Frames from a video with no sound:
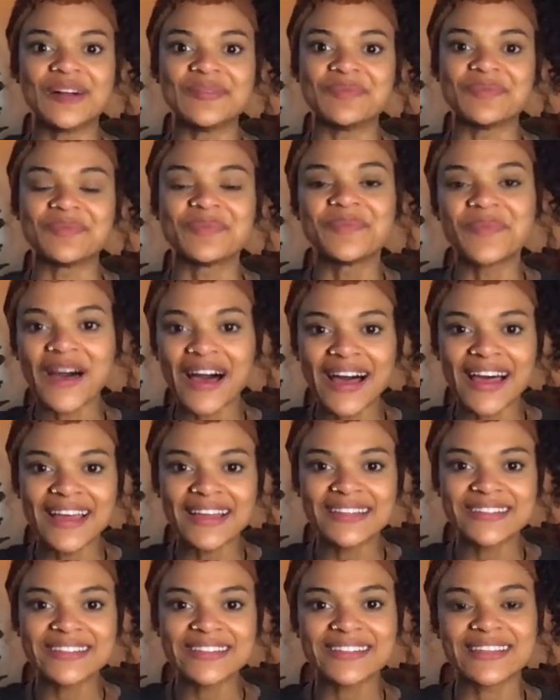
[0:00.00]

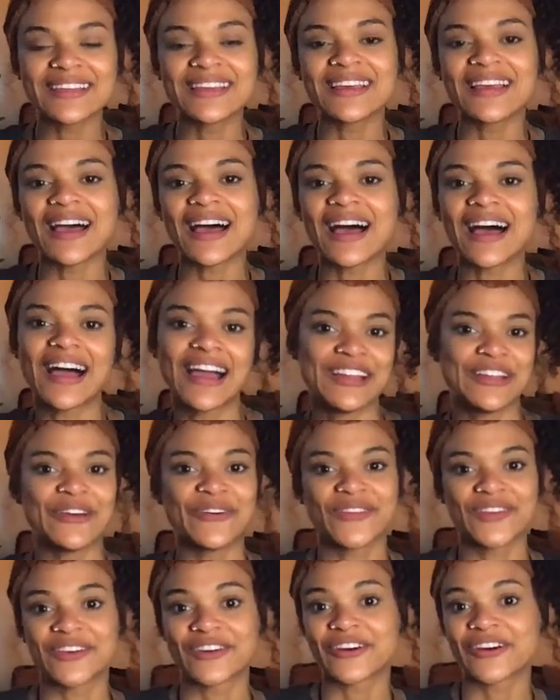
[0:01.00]
but I know
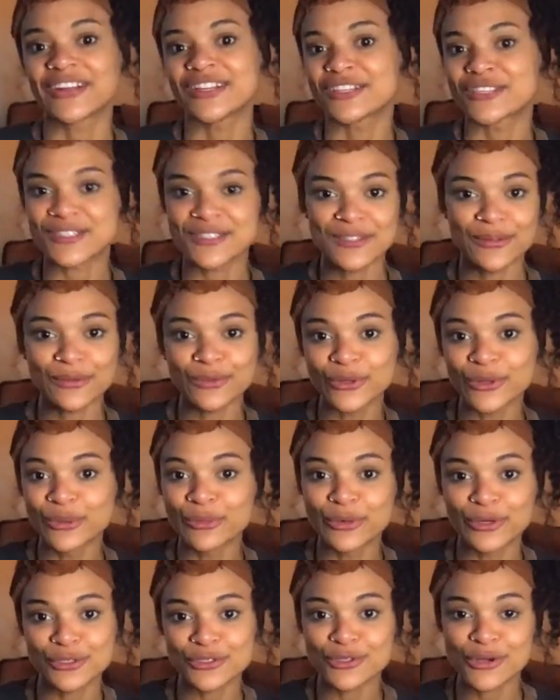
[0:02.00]
that Ghana is a little
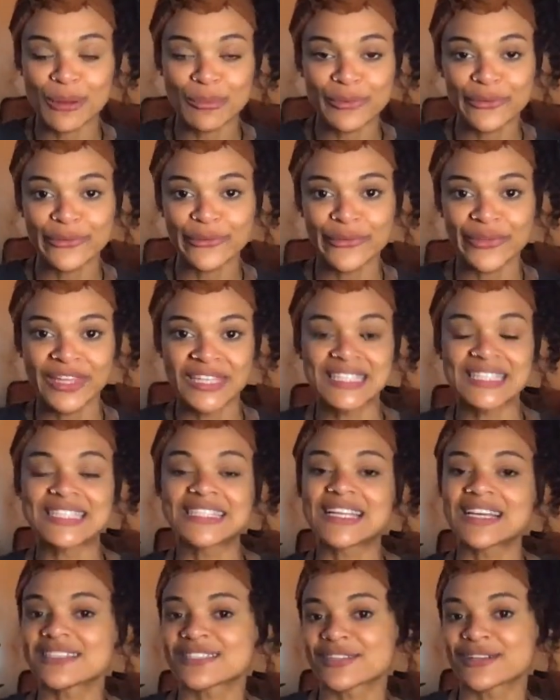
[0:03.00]
more tropical than the
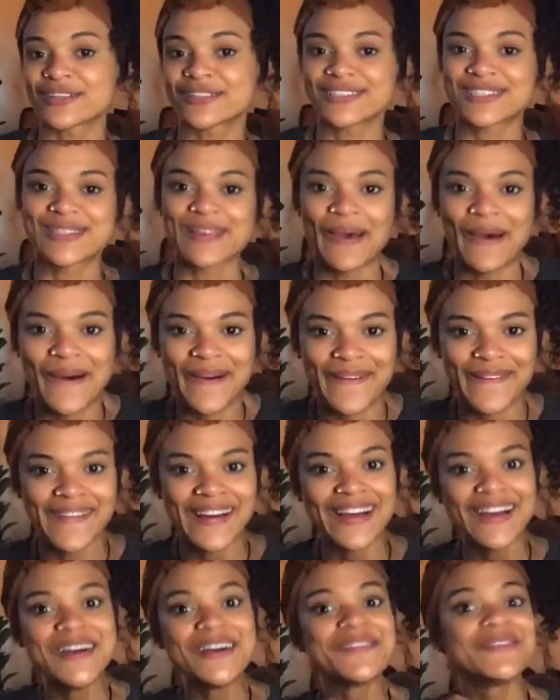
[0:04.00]
desert, so
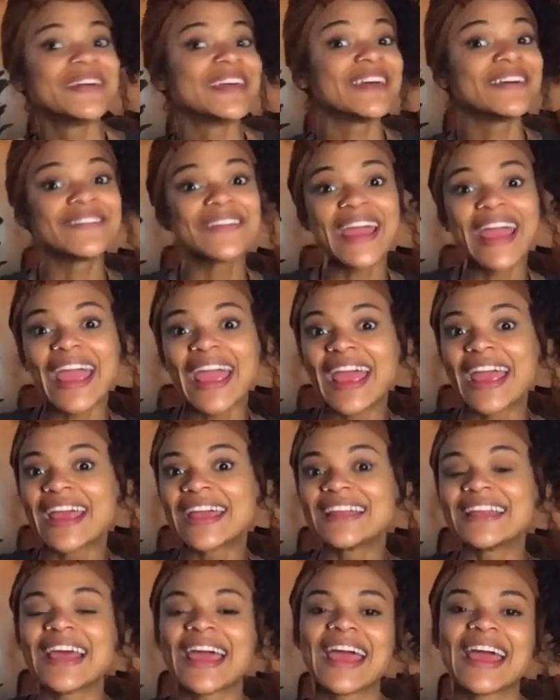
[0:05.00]
we get
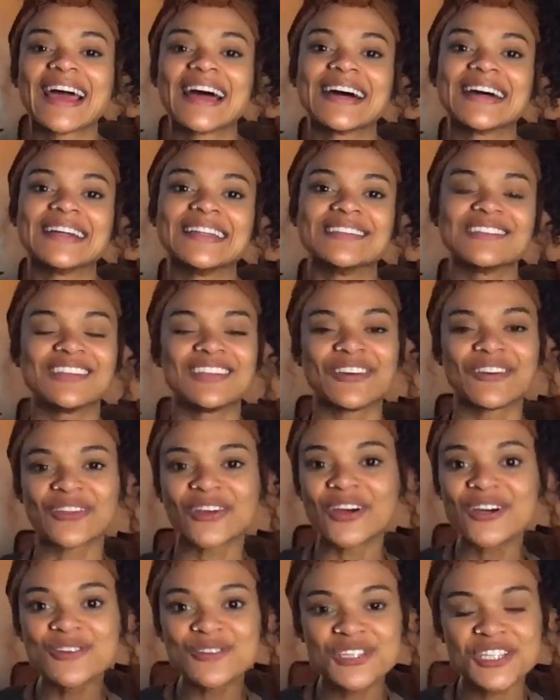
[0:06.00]
rain and, you know, the
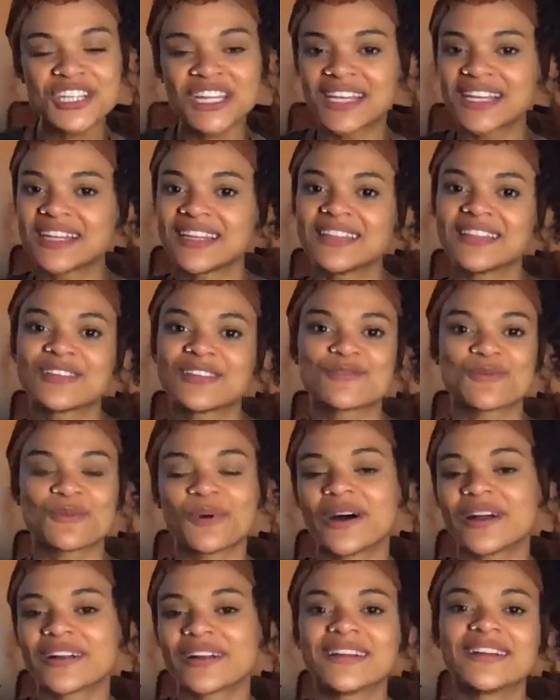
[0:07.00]
ocean, and there's
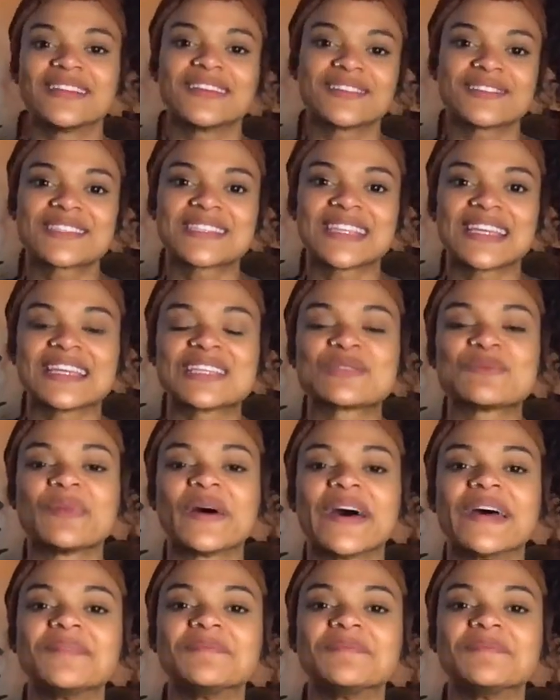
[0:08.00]
water and there's things. But